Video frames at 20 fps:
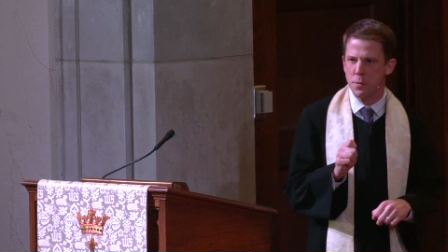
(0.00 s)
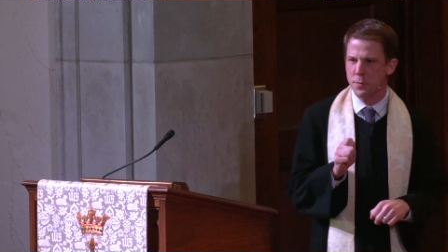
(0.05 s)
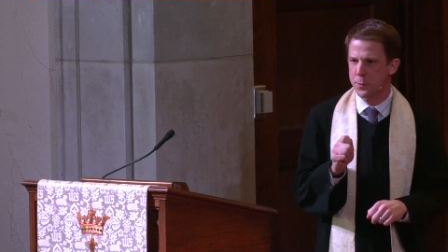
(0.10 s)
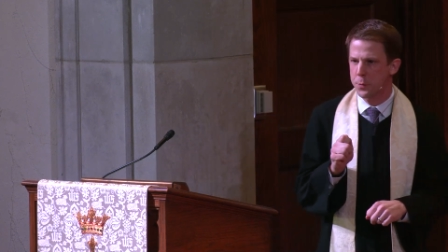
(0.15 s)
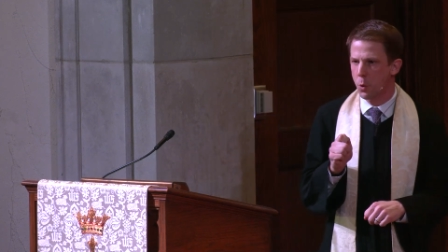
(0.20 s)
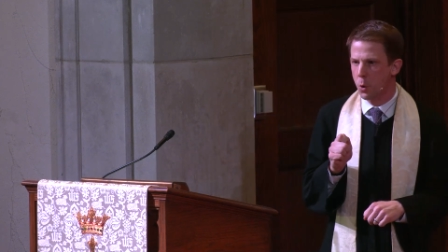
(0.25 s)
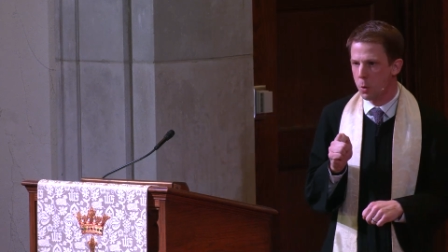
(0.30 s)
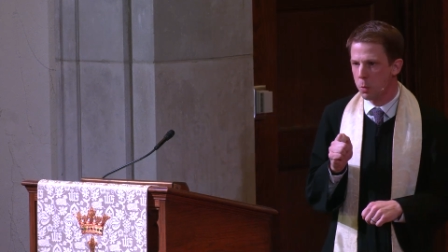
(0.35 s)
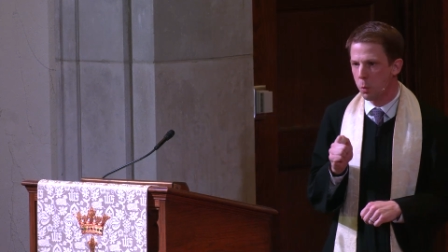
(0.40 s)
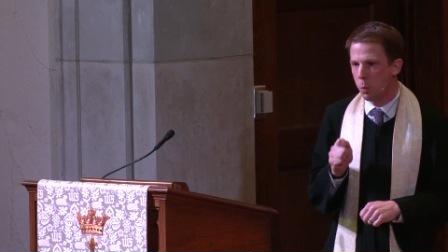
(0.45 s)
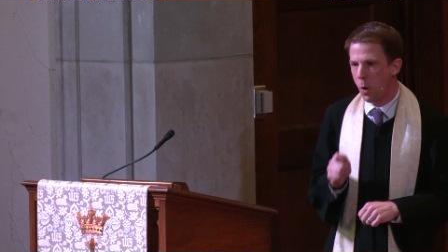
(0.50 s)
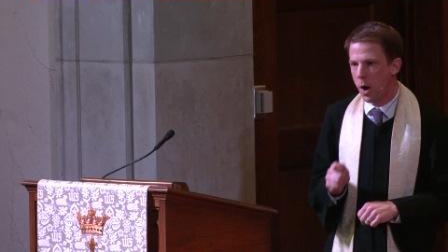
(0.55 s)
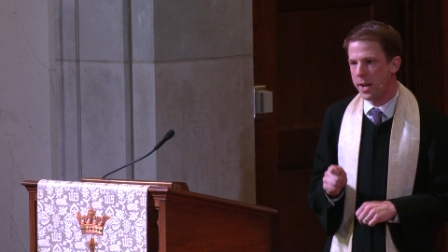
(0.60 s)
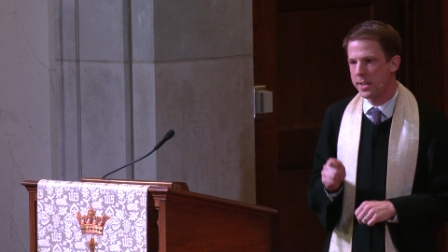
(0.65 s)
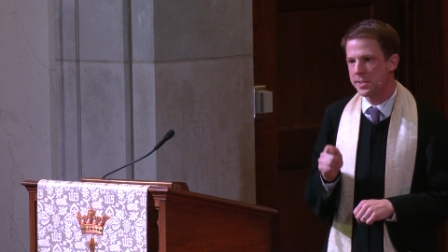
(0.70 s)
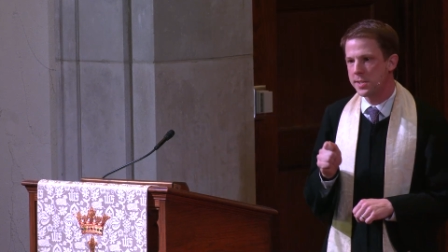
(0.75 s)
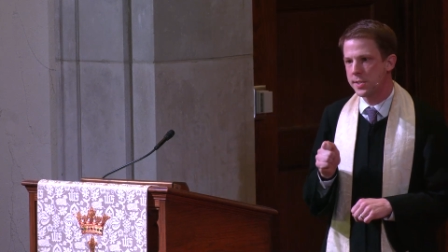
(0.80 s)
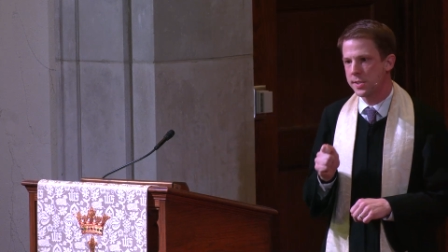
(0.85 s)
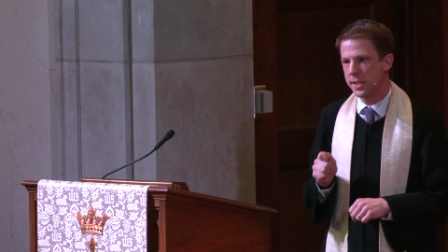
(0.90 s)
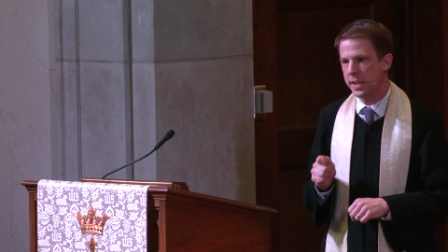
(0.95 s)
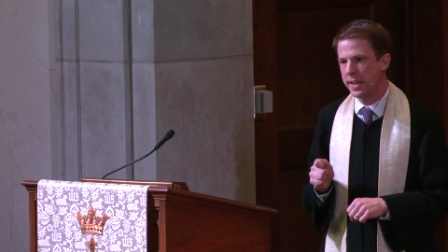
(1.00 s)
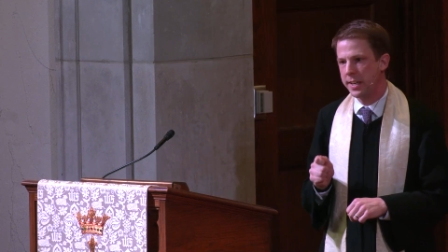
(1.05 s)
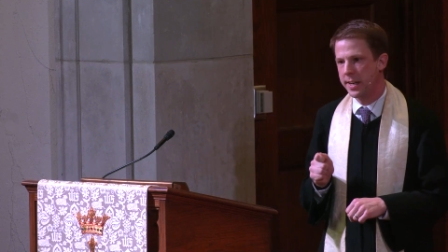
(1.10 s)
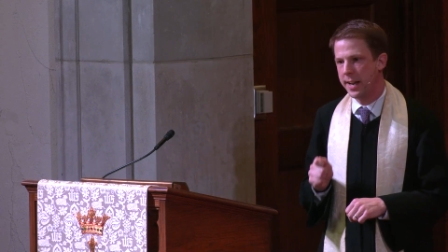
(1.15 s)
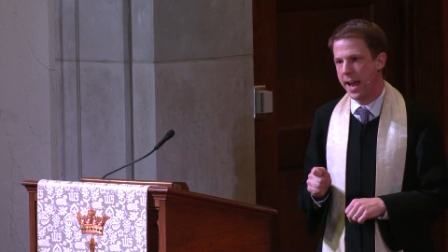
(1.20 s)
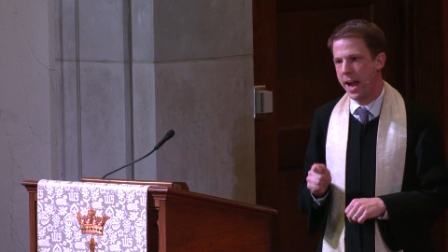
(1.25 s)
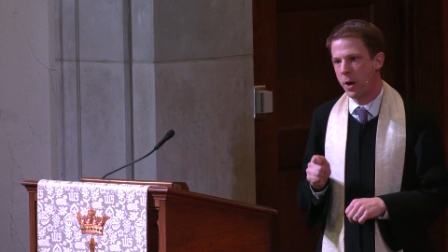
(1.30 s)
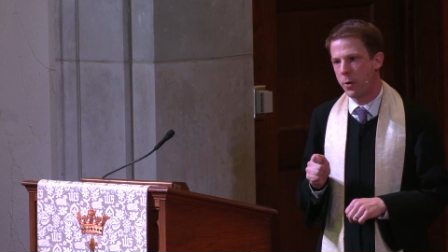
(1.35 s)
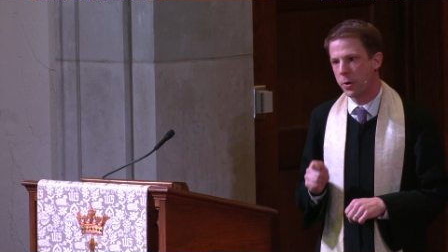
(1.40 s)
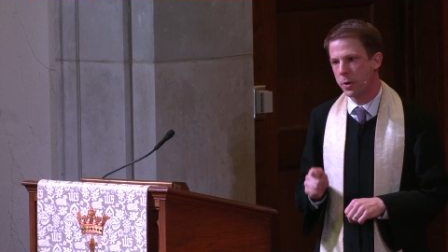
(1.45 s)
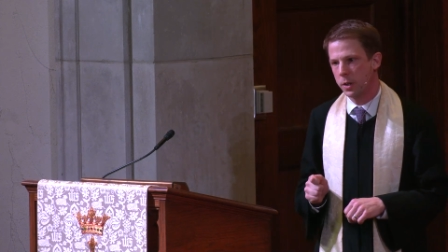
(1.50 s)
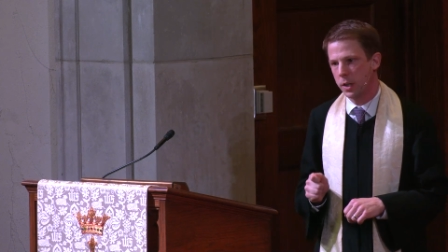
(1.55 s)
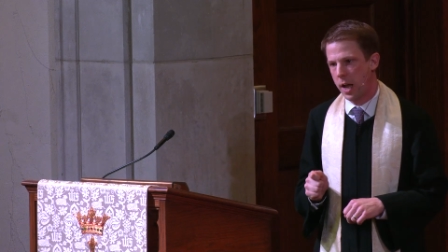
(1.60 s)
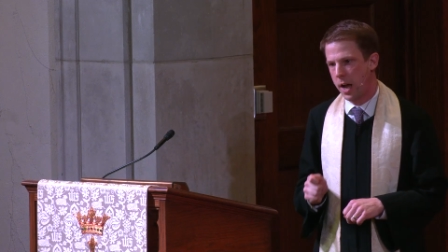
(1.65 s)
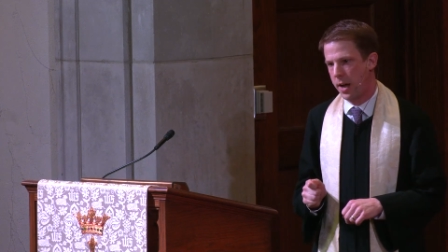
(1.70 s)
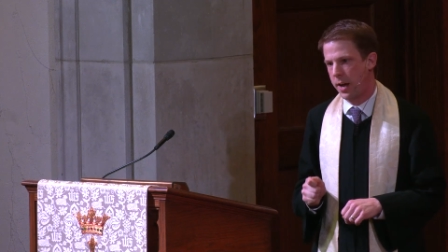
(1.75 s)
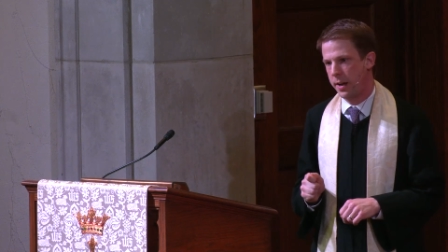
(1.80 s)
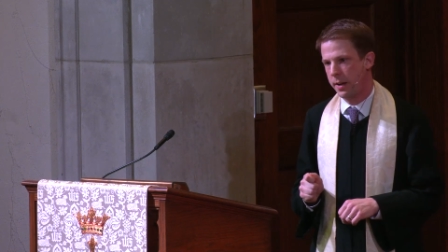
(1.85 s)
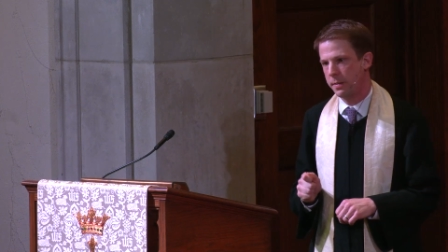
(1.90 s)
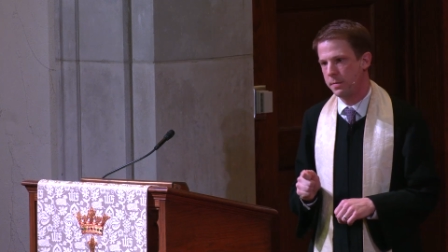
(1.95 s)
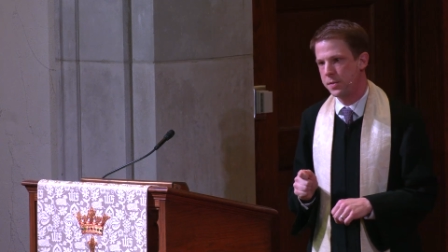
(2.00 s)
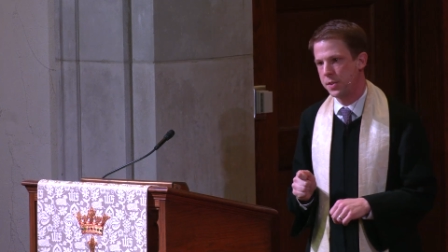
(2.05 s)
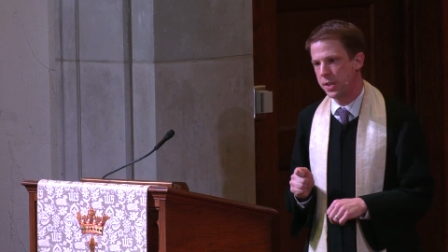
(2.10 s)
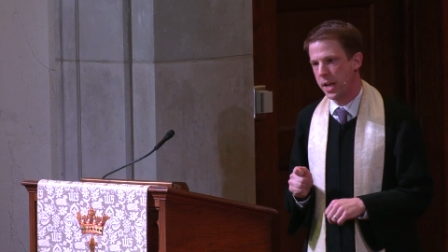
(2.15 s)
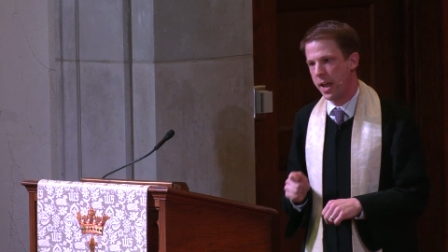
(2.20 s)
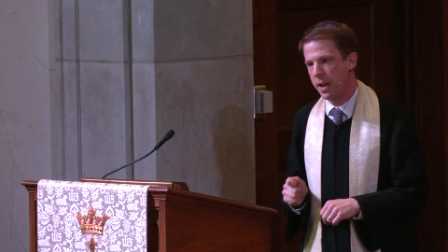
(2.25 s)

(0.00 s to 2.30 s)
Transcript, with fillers: for once in our lives,